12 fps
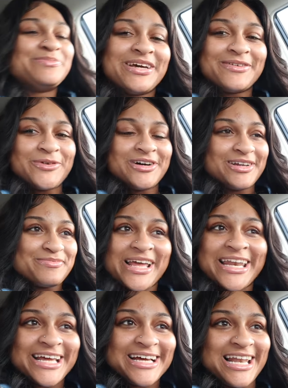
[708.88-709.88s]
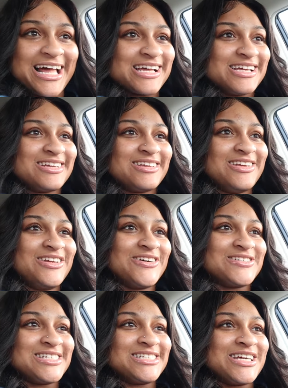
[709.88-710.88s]
been there, like, you
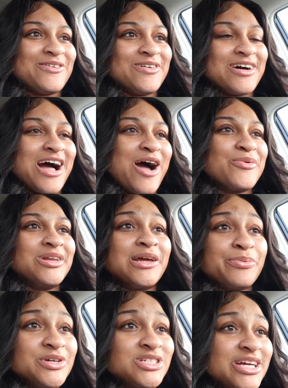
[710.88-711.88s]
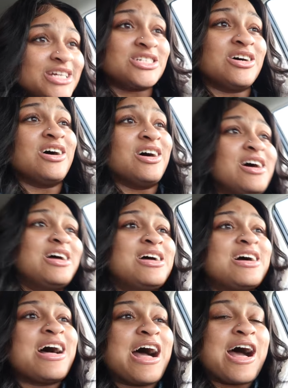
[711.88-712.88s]
know, since day one, I really appreciate y'all.
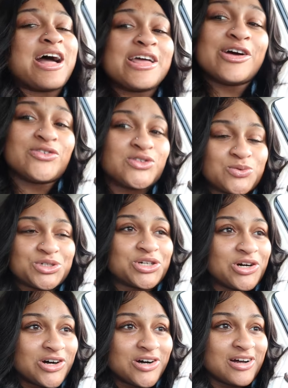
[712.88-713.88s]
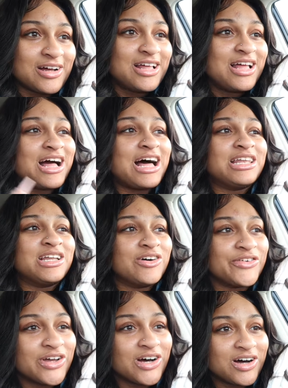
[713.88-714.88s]
I F's with y'all. I
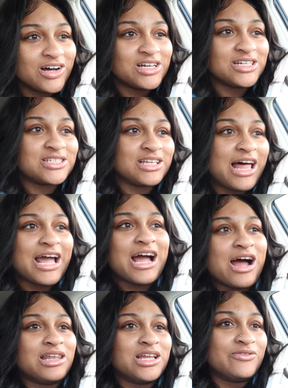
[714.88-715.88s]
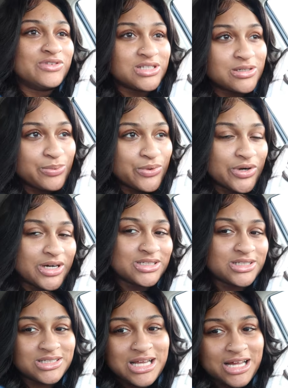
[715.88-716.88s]
love y'all. It's like, I love the support.
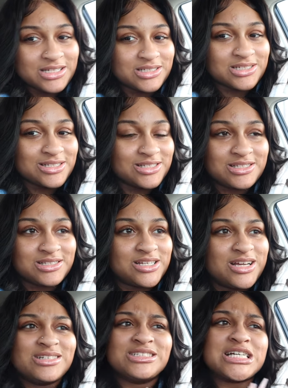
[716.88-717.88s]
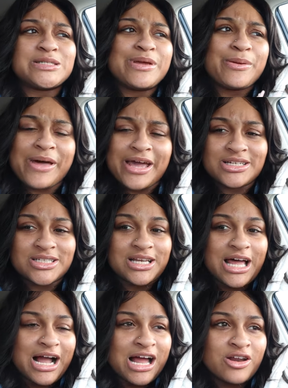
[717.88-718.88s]
Just be patient.
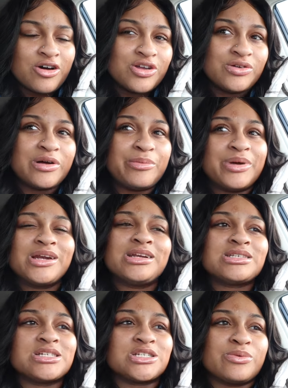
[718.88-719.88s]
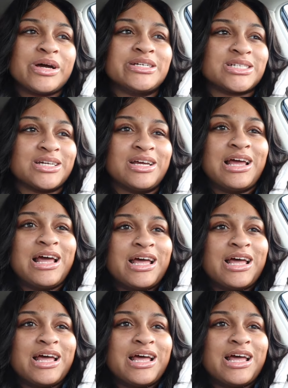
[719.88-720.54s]
Like, I know you haven't been in a situation,